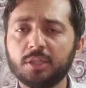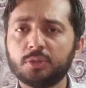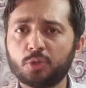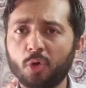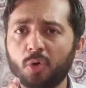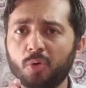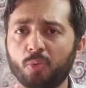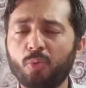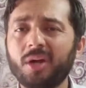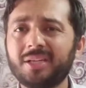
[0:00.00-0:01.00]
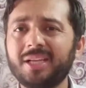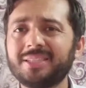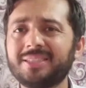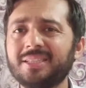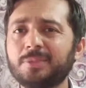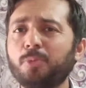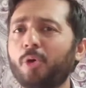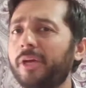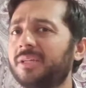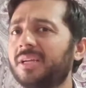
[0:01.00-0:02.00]
So what is this
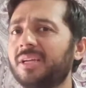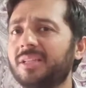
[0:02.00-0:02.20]
point?